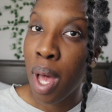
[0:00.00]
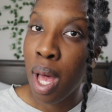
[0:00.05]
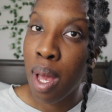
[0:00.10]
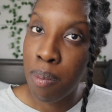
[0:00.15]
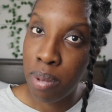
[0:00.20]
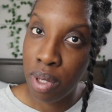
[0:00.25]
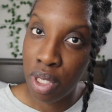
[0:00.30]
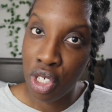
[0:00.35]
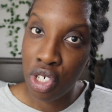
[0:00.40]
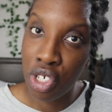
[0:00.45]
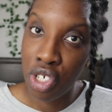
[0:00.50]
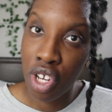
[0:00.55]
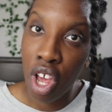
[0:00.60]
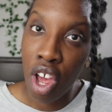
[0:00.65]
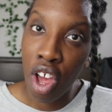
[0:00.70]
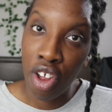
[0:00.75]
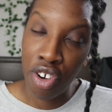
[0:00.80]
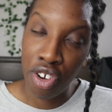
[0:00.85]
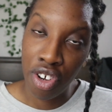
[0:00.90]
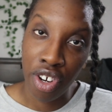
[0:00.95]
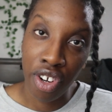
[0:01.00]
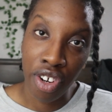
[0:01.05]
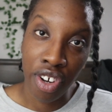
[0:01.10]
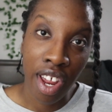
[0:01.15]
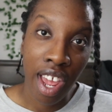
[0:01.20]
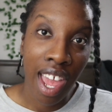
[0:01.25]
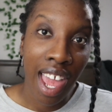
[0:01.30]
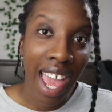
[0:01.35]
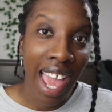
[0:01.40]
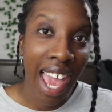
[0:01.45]
published under
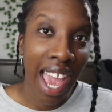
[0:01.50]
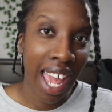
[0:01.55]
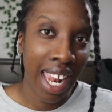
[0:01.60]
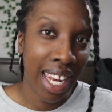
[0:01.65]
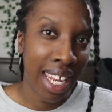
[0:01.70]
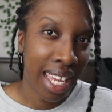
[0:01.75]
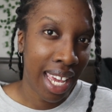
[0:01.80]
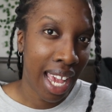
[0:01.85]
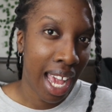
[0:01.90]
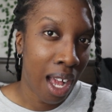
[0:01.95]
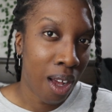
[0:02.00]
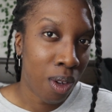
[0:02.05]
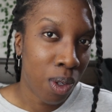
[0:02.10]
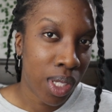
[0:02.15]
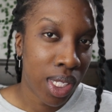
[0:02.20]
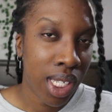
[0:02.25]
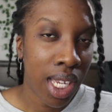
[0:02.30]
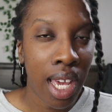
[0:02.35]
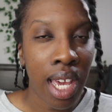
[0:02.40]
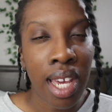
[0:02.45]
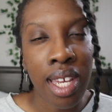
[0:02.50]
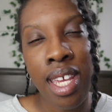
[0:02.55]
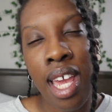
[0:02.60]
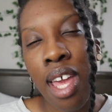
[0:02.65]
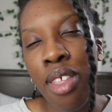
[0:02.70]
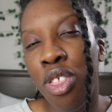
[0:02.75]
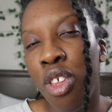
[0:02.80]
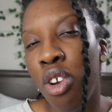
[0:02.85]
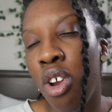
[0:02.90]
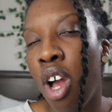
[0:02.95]
Henny House.
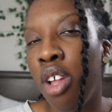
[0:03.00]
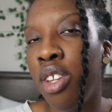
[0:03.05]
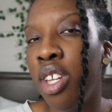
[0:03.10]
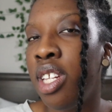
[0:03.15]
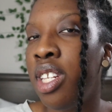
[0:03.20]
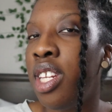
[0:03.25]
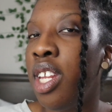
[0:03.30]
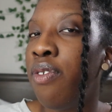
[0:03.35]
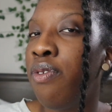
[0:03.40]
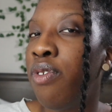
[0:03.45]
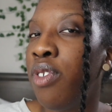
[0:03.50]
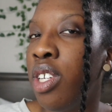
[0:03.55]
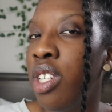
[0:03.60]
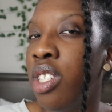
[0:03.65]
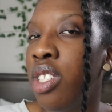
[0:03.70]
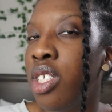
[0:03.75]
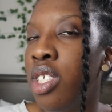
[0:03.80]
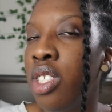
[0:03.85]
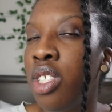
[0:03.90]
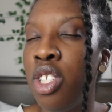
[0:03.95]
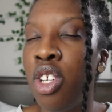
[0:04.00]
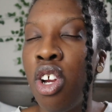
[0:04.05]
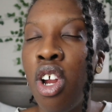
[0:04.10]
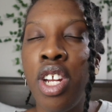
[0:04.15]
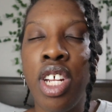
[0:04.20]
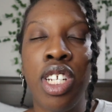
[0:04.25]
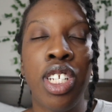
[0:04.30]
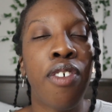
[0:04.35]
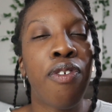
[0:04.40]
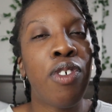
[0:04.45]
Yet they're on a
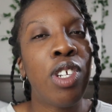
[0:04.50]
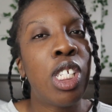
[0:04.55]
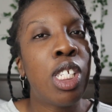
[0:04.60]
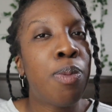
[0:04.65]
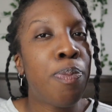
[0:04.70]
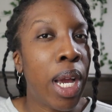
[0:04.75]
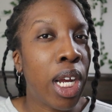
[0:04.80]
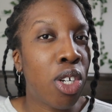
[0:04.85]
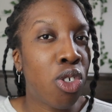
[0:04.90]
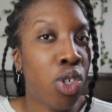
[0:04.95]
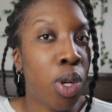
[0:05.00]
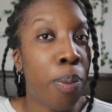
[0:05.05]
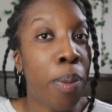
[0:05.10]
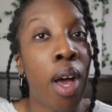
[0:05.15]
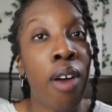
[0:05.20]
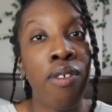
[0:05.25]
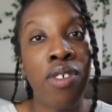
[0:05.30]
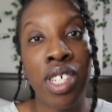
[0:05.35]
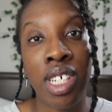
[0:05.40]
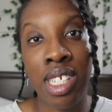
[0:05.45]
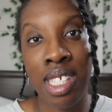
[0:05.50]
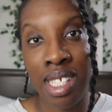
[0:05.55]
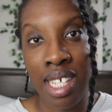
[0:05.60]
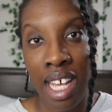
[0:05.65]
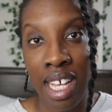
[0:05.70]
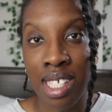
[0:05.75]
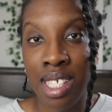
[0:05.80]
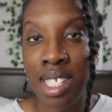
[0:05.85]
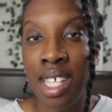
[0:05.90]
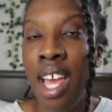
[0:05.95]
different spectrum of
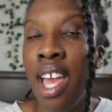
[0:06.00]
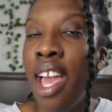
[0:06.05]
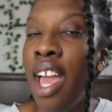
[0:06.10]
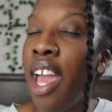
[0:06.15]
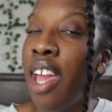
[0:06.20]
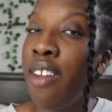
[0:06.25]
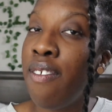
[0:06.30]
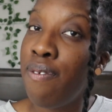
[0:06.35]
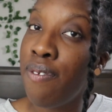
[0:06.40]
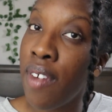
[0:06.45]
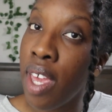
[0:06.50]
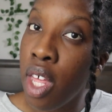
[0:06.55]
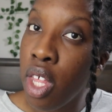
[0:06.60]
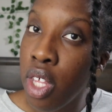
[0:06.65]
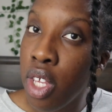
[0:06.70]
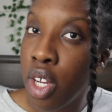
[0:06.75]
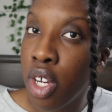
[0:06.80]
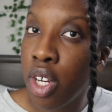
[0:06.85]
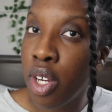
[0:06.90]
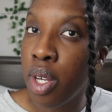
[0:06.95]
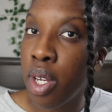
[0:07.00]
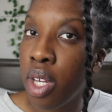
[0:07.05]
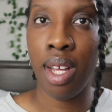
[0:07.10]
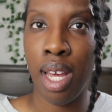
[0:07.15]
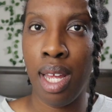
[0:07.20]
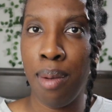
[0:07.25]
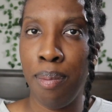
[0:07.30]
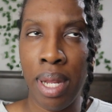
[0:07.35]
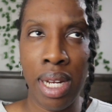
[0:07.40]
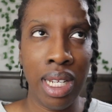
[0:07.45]
success and failure.
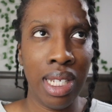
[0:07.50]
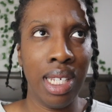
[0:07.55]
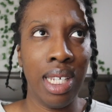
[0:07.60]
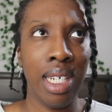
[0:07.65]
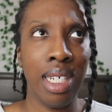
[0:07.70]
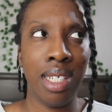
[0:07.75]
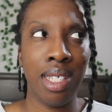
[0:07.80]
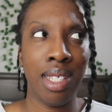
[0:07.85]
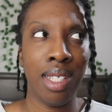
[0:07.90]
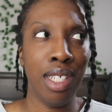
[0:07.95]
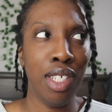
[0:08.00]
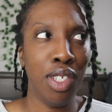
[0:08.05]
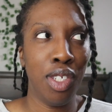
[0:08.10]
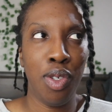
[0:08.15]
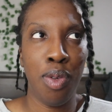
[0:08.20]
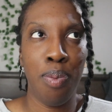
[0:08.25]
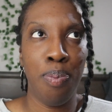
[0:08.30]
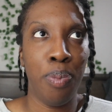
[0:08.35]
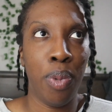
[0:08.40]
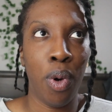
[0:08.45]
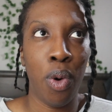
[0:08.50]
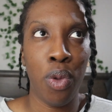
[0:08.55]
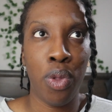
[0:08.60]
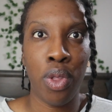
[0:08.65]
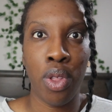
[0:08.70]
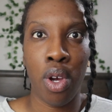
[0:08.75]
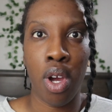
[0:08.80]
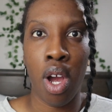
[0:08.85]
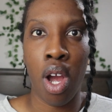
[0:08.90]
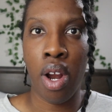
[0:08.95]
And Ben is like, since you
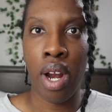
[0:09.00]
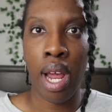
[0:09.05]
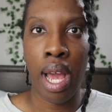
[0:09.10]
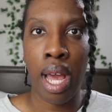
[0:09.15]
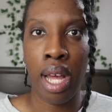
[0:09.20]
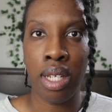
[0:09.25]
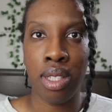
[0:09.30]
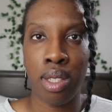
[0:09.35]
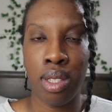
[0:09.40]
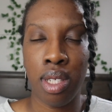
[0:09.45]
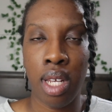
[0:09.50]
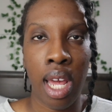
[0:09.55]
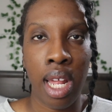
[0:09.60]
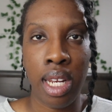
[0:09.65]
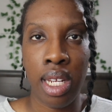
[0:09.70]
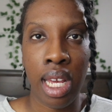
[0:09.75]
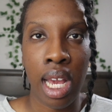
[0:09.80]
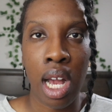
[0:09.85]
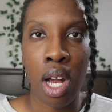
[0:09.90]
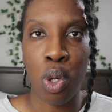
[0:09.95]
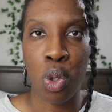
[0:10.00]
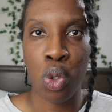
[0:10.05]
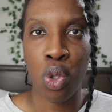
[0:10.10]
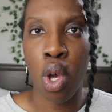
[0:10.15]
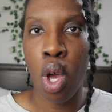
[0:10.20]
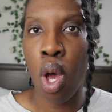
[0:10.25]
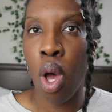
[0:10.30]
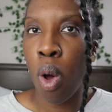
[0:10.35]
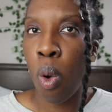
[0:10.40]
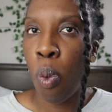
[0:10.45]
both are at Henny House,
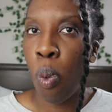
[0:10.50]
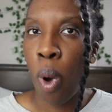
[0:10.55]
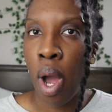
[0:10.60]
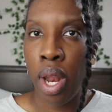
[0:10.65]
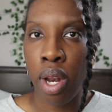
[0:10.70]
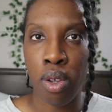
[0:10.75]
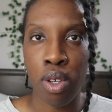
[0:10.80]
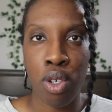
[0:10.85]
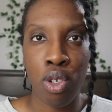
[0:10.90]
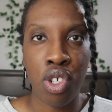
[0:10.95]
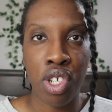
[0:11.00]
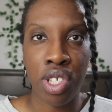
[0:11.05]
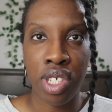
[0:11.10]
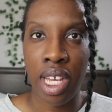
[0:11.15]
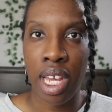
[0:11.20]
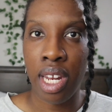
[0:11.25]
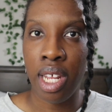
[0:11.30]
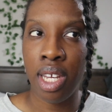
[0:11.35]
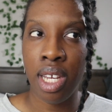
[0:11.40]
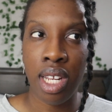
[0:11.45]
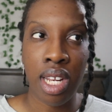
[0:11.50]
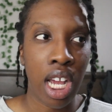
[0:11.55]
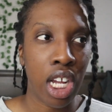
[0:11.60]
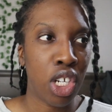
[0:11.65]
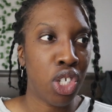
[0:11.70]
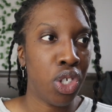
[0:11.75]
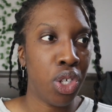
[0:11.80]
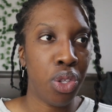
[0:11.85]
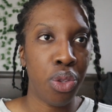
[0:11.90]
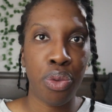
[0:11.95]
why don't you just get a
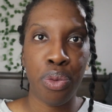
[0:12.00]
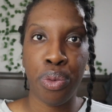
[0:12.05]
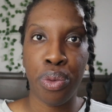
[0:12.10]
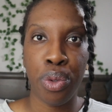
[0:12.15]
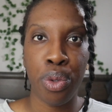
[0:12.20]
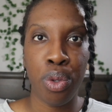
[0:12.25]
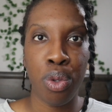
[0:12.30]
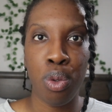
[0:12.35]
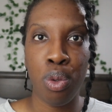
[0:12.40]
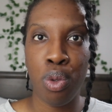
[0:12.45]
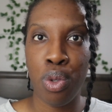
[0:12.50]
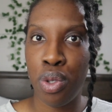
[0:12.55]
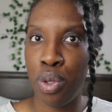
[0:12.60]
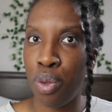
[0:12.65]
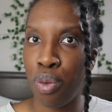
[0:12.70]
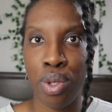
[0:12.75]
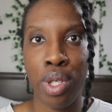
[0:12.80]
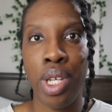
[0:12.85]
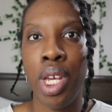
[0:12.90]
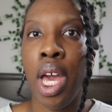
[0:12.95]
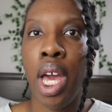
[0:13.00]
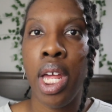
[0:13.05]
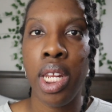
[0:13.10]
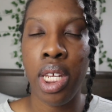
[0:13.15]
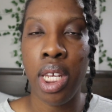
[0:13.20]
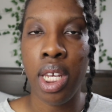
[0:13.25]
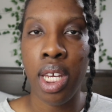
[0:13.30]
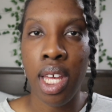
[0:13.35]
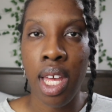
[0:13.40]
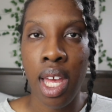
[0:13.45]
connection through Susie
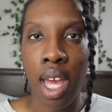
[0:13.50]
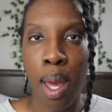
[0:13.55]
Henny?